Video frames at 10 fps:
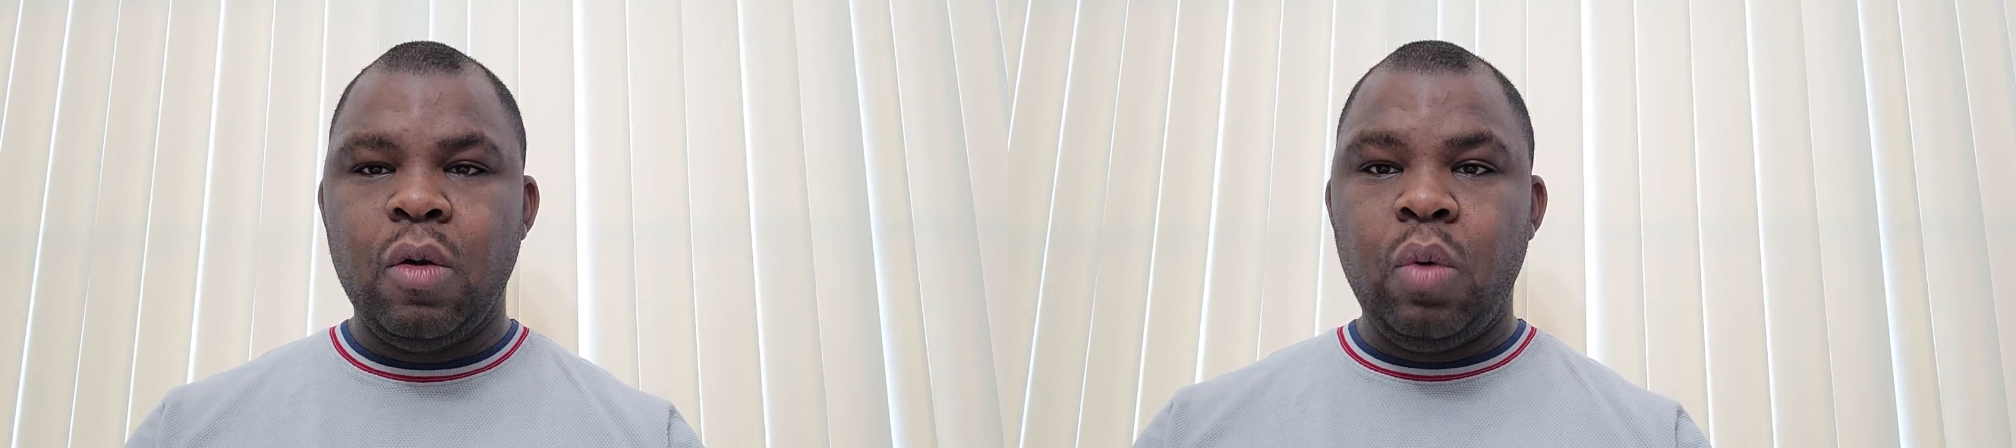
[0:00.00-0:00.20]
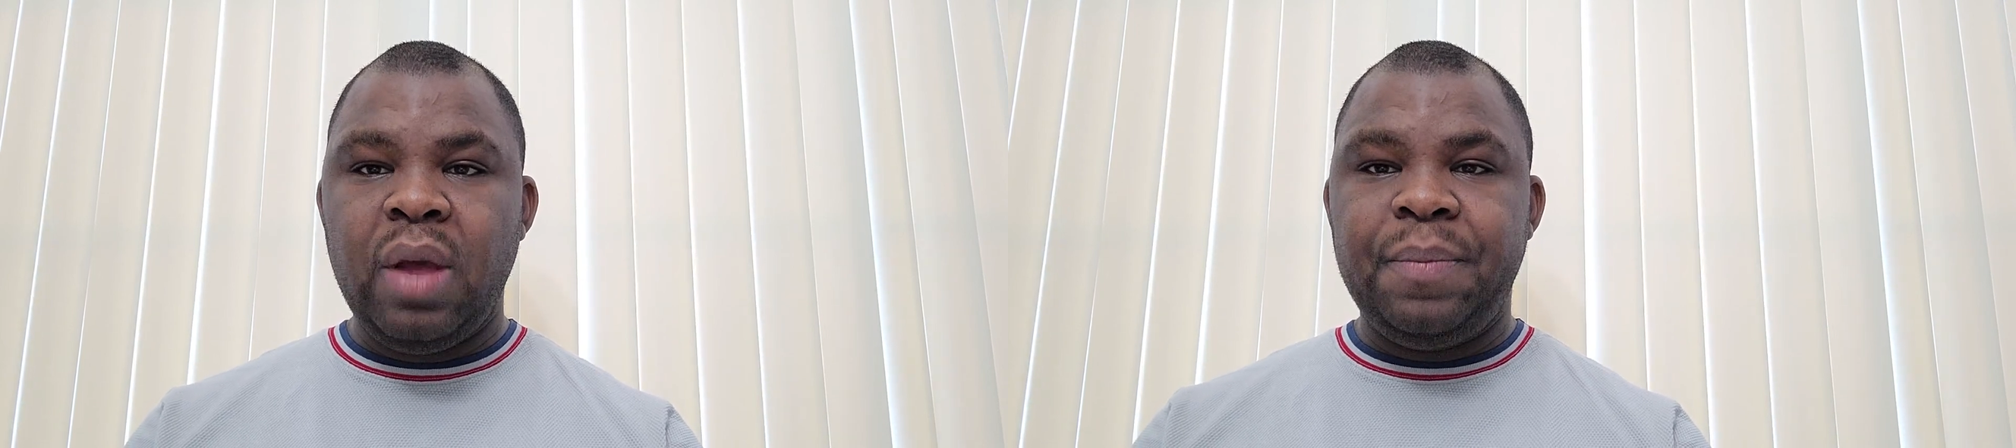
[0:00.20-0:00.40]

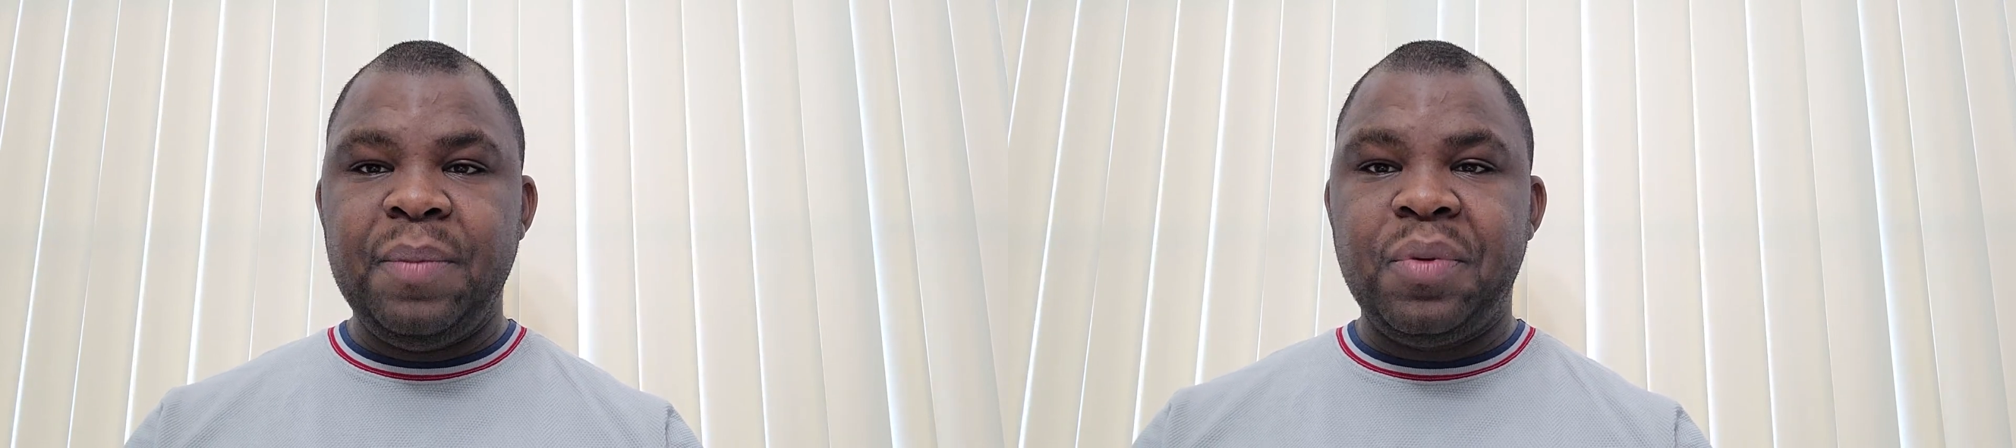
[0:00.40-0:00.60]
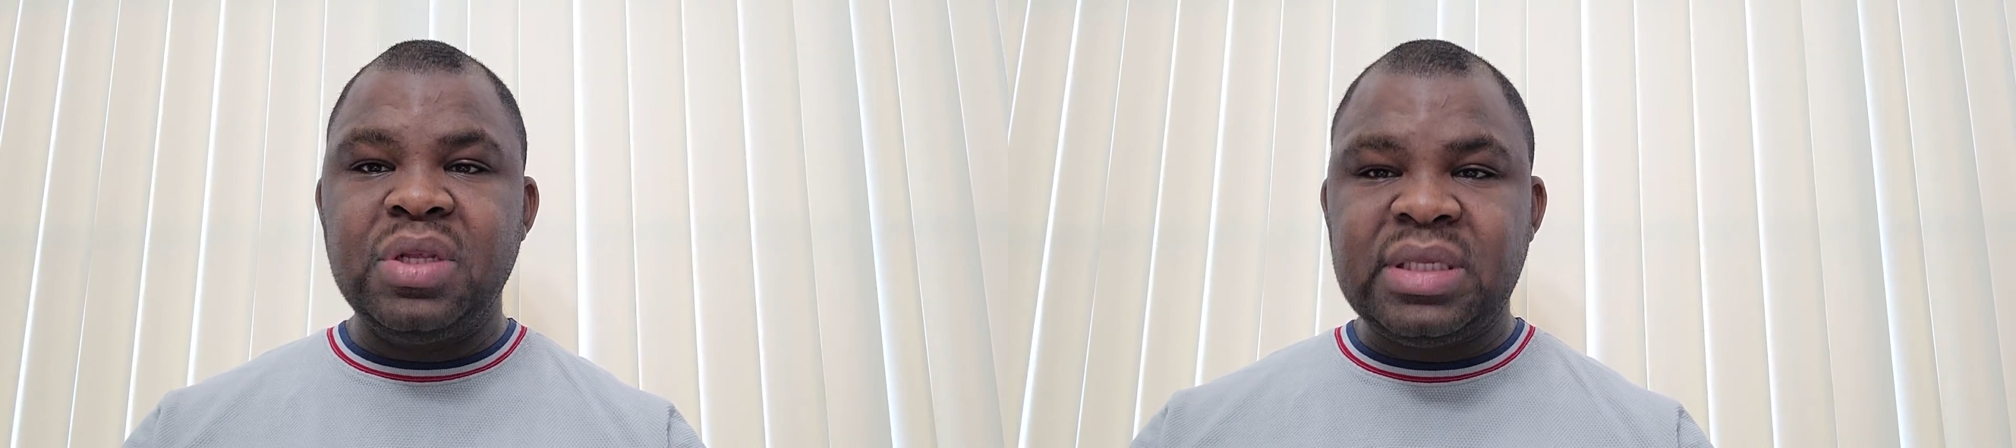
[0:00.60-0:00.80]
where
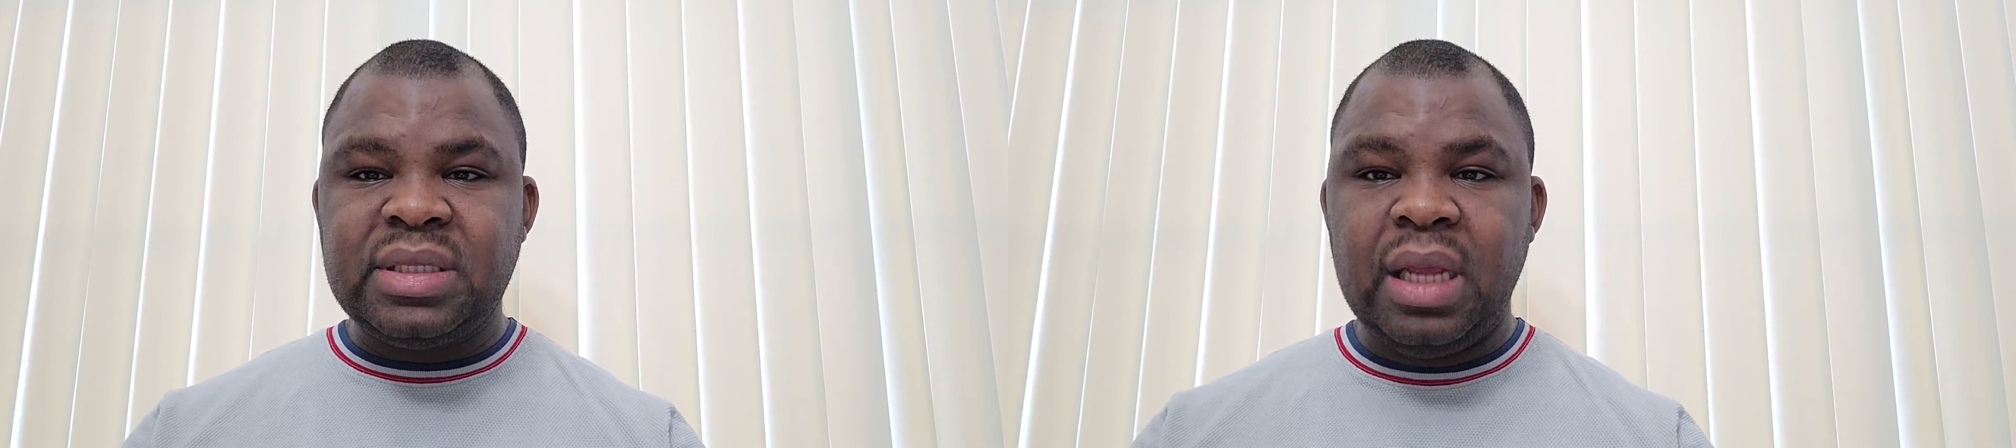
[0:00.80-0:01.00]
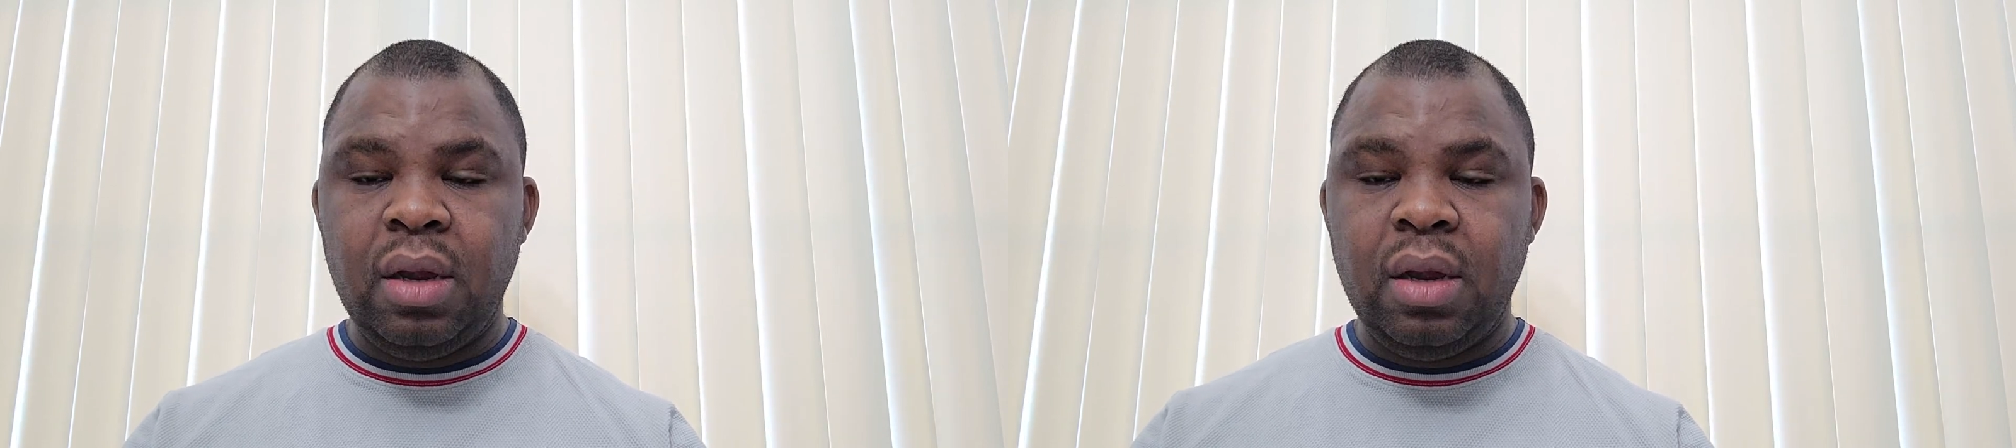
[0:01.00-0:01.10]
people still